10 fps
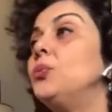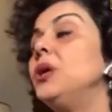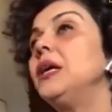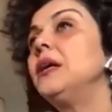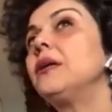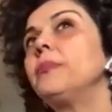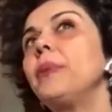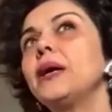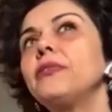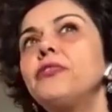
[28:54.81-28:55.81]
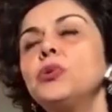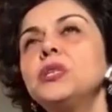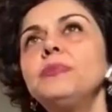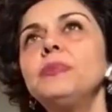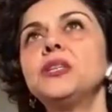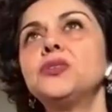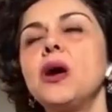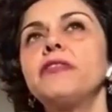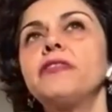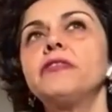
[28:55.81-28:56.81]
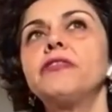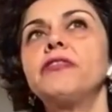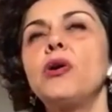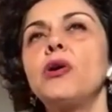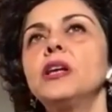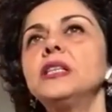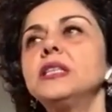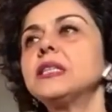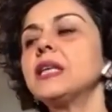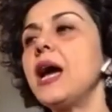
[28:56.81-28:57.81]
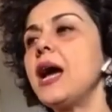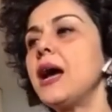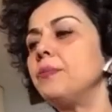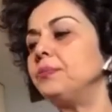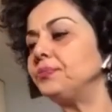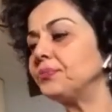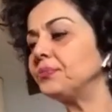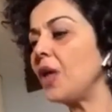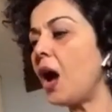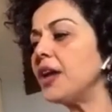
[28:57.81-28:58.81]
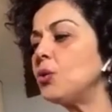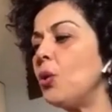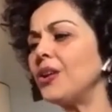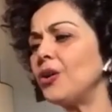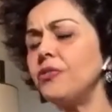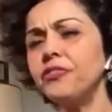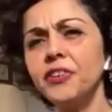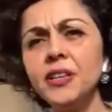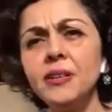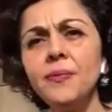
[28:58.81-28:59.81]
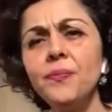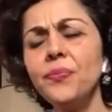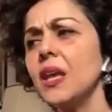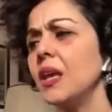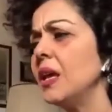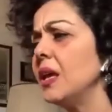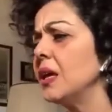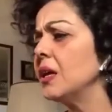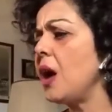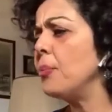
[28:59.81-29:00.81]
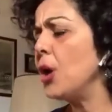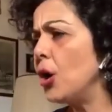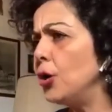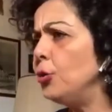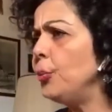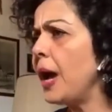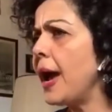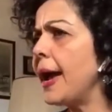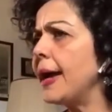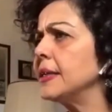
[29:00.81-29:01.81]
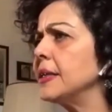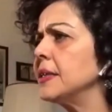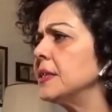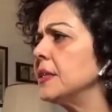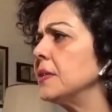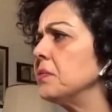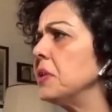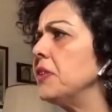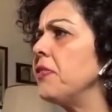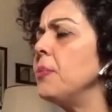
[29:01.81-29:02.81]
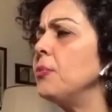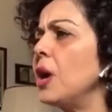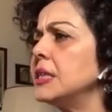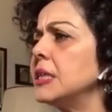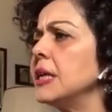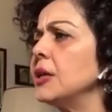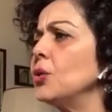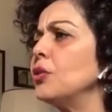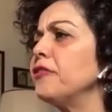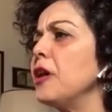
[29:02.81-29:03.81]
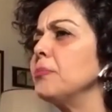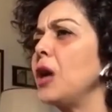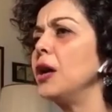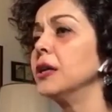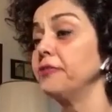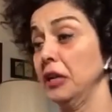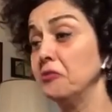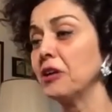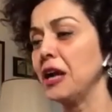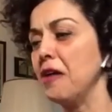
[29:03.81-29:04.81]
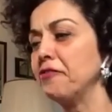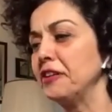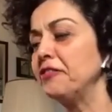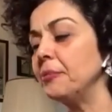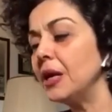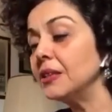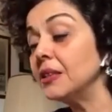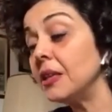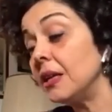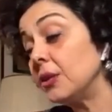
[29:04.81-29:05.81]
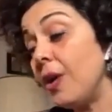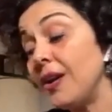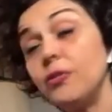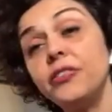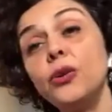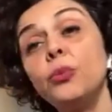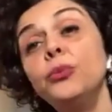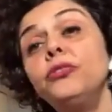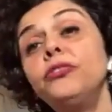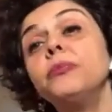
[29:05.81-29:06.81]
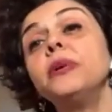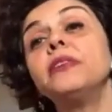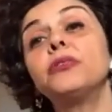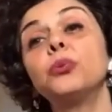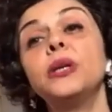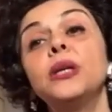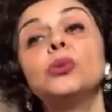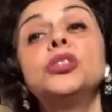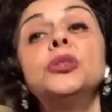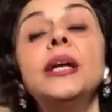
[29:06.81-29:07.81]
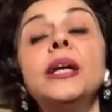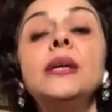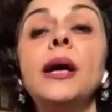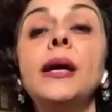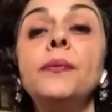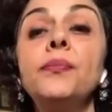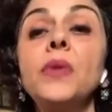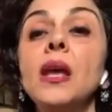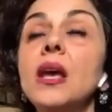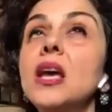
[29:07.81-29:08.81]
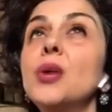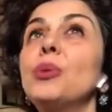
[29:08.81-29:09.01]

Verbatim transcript: We are about a forty minute drive from Florence. Um, I quite often come home, and if I'm writing or if I'm kind of in recovery from London, I'll quite often not move from here for a week or two anyway. Yeah.